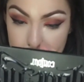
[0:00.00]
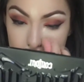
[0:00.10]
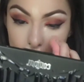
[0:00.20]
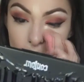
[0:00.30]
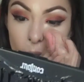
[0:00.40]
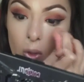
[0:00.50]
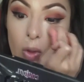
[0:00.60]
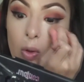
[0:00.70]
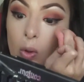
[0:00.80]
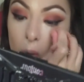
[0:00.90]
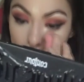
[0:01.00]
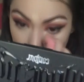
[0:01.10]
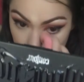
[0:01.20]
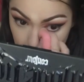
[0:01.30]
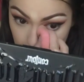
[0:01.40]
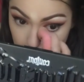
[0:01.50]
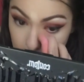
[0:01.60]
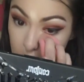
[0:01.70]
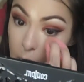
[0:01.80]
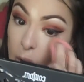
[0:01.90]
it will look really great to
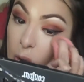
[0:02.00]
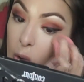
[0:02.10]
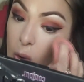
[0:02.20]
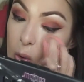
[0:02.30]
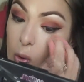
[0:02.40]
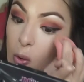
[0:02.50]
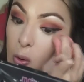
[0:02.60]
pop